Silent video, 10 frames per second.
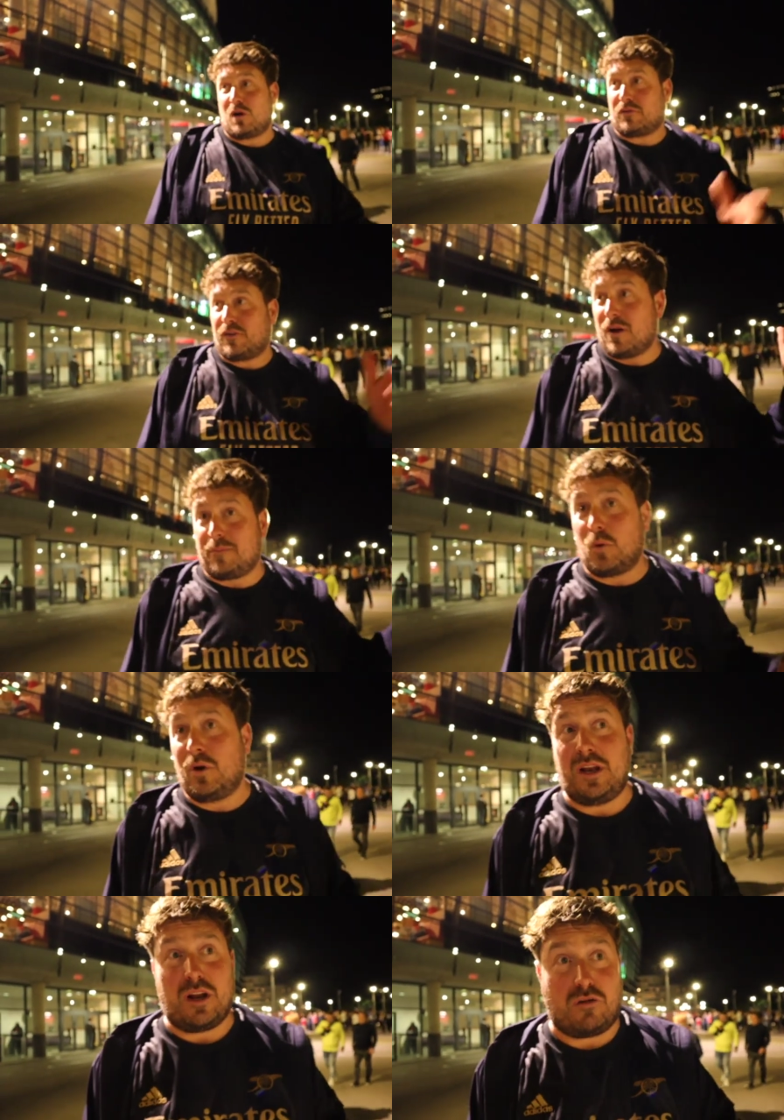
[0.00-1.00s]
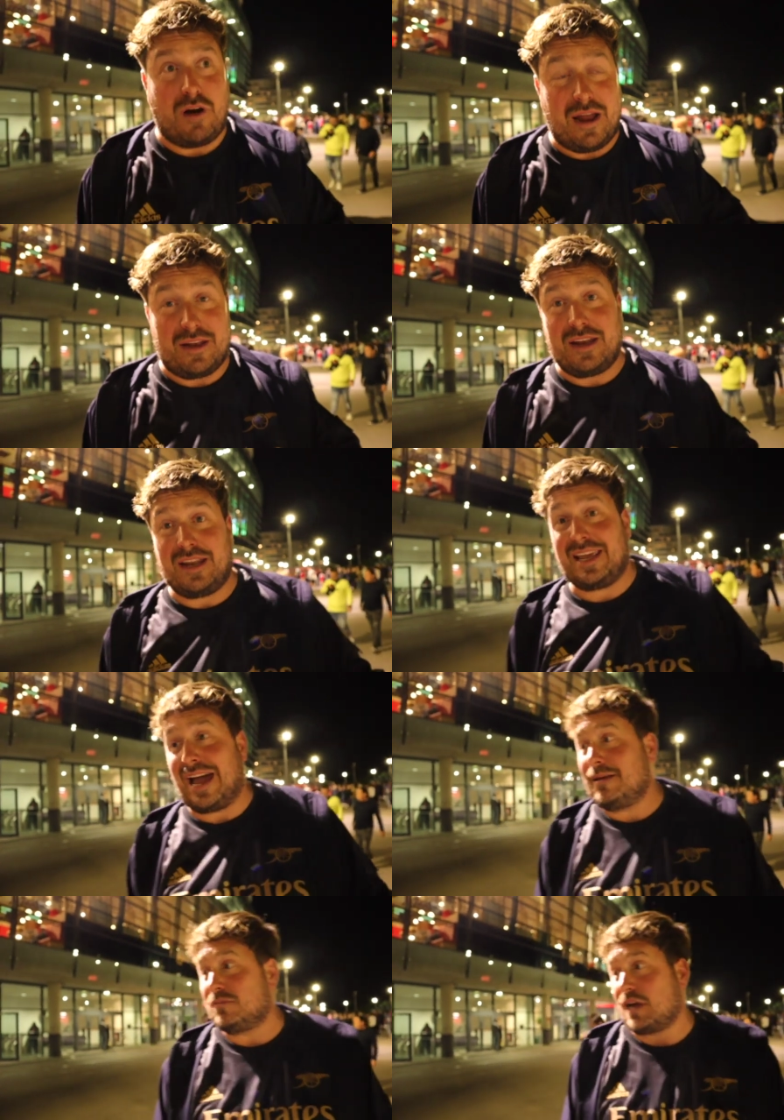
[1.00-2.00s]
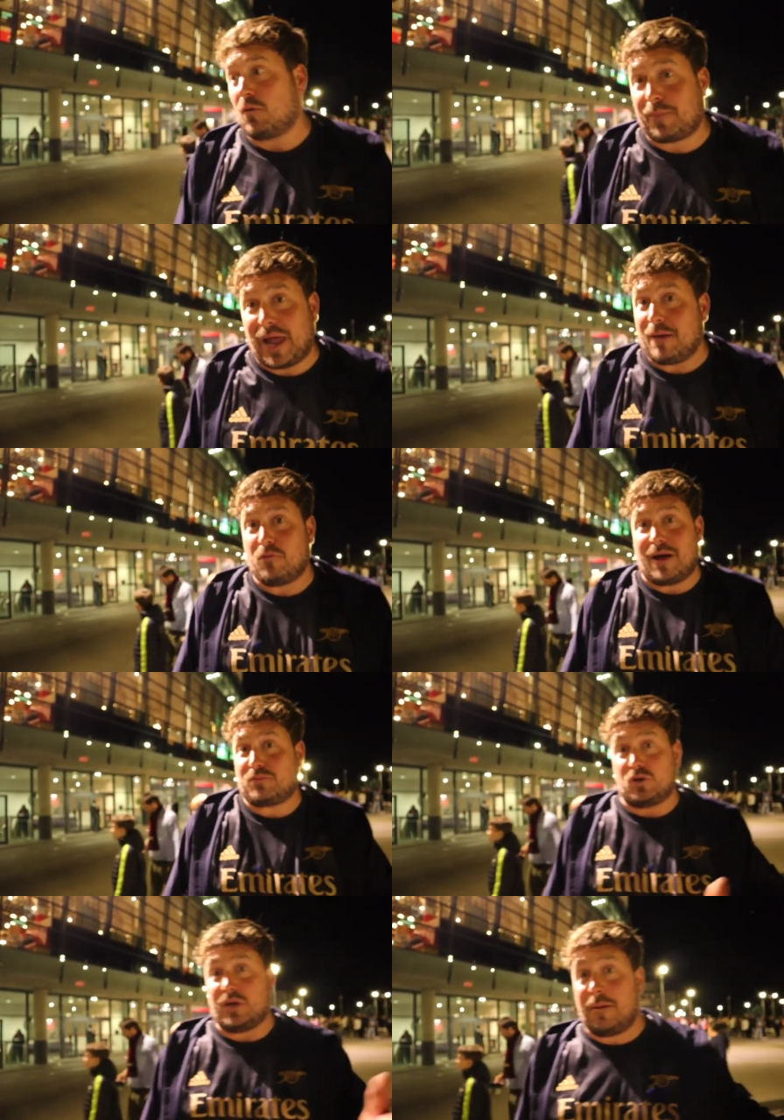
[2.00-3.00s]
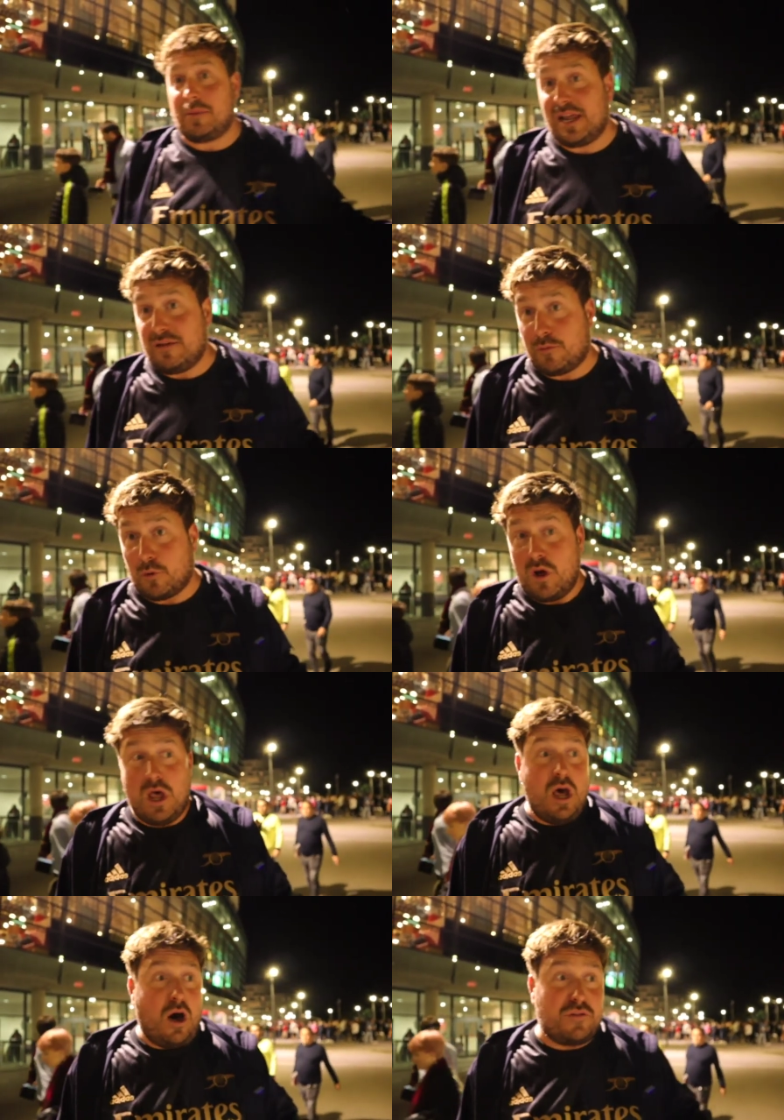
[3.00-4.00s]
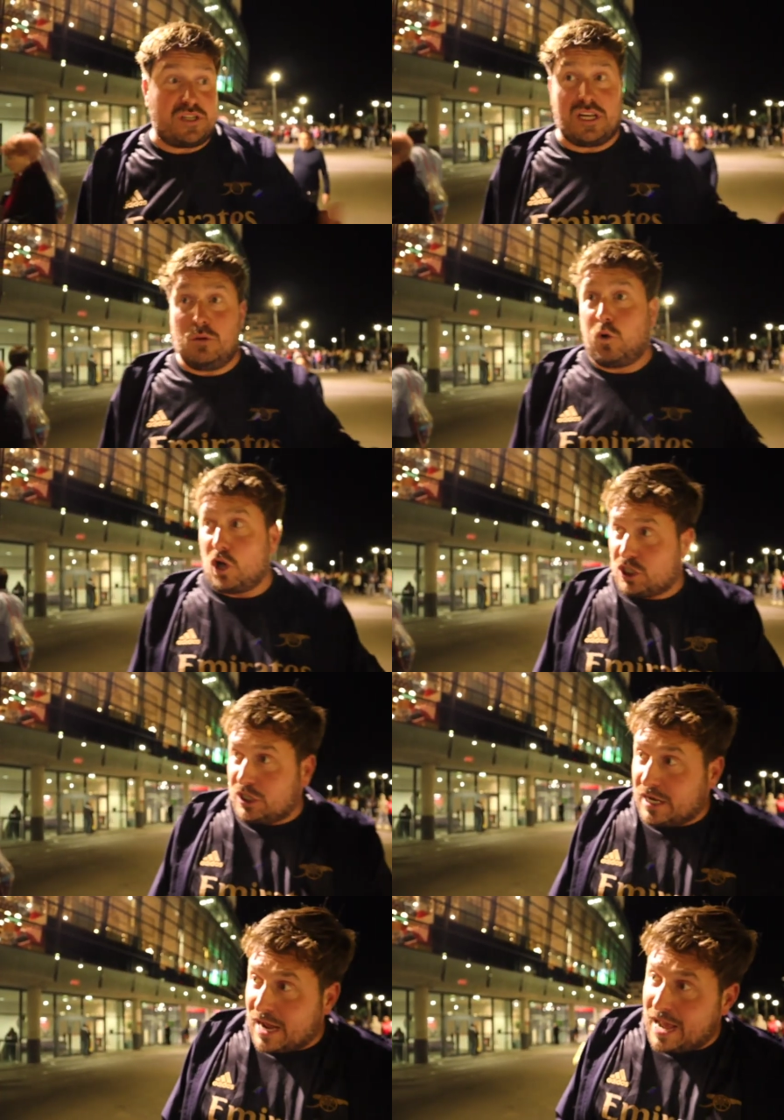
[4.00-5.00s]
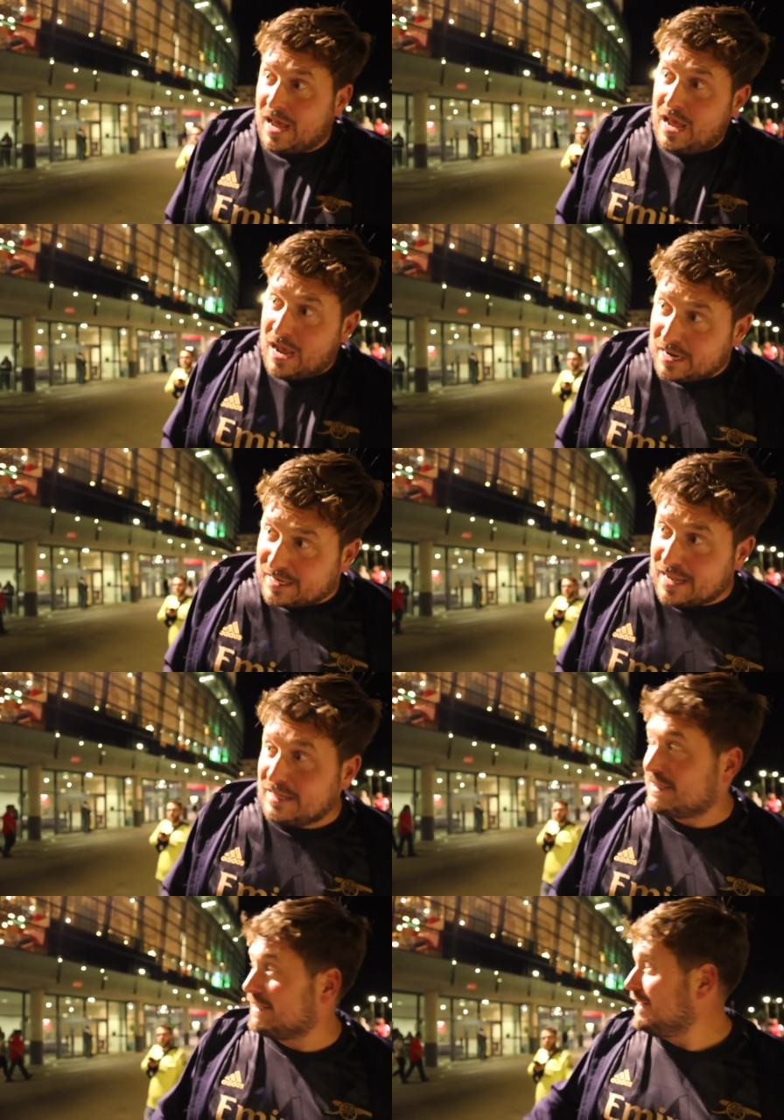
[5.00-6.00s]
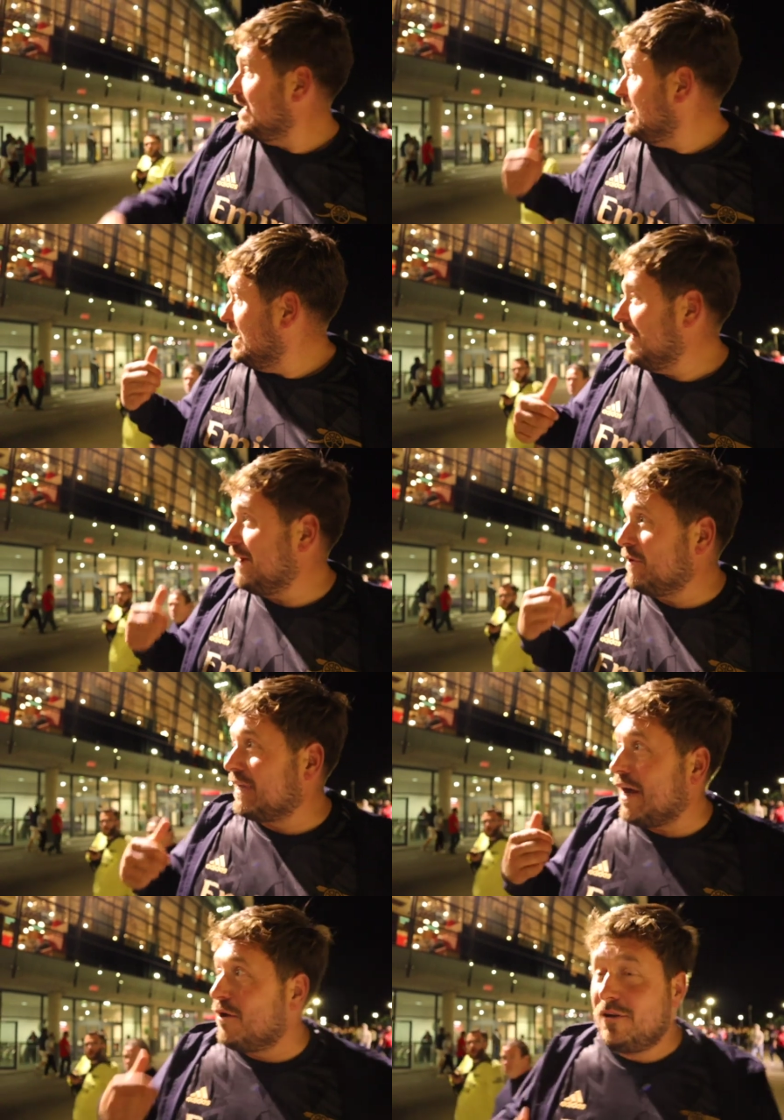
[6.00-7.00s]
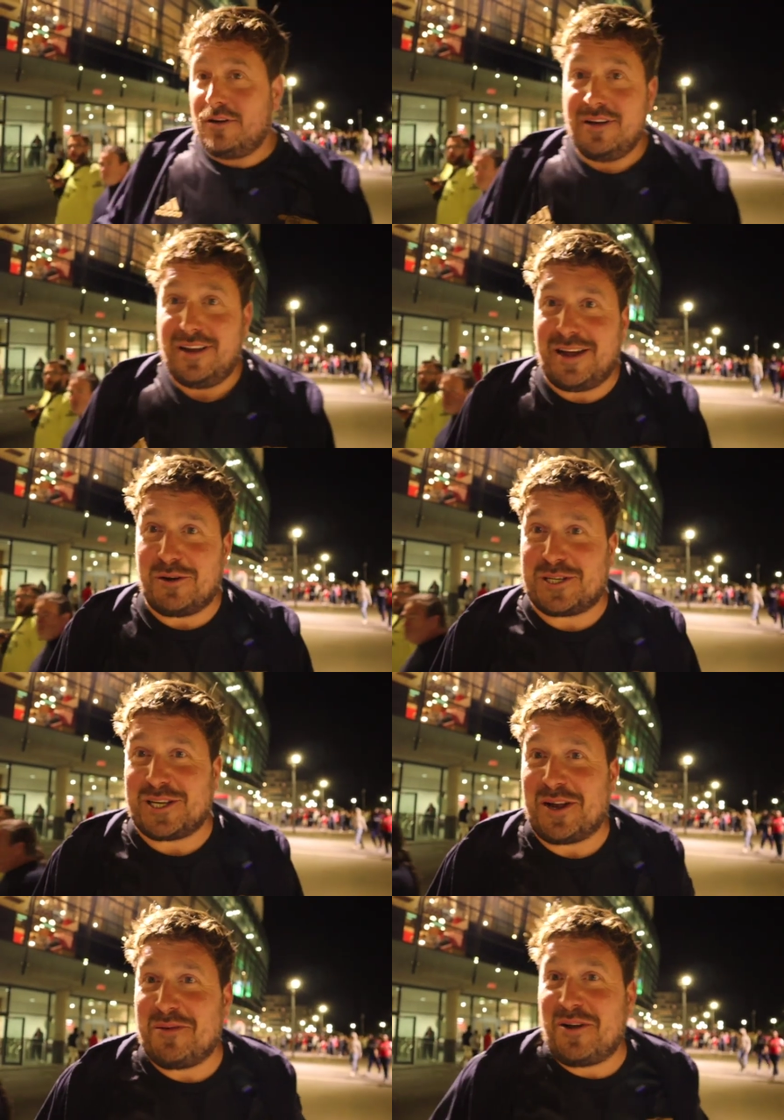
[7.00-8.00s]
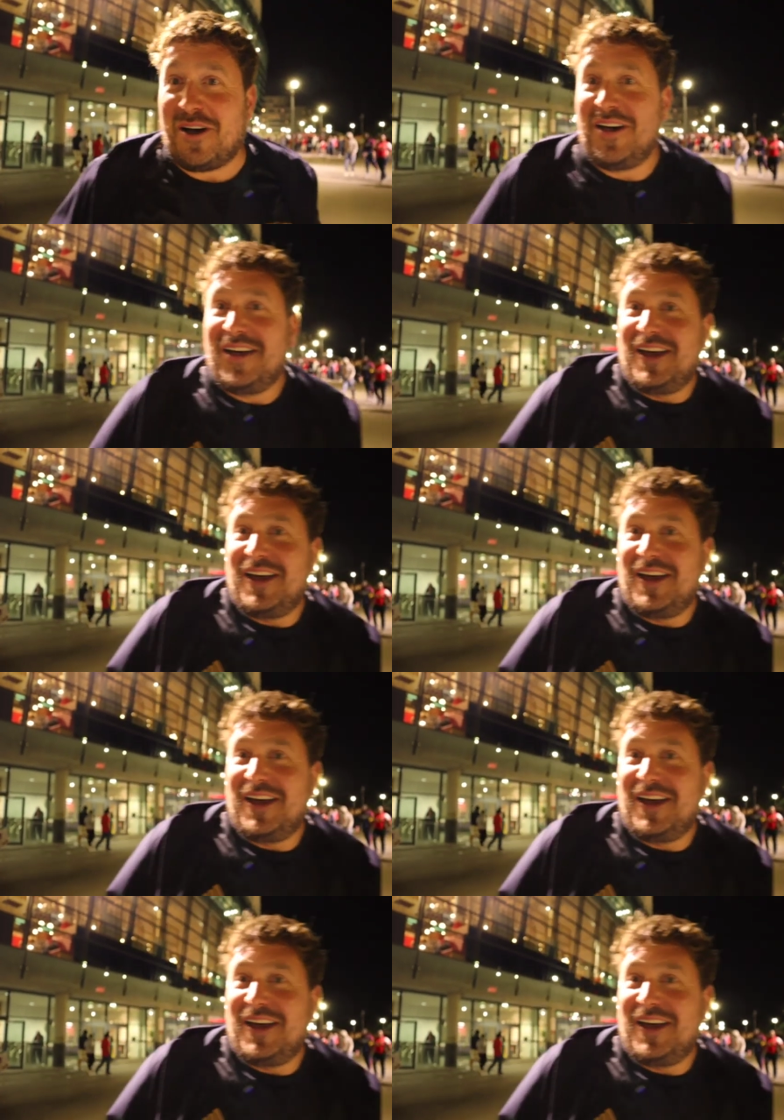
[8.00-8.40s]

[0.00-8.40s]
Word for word: was throwing a ball into the crowd and the, the games they were playing were absolutely unbelievable. Obviously, watching that against there we go, the old Tottenham lot.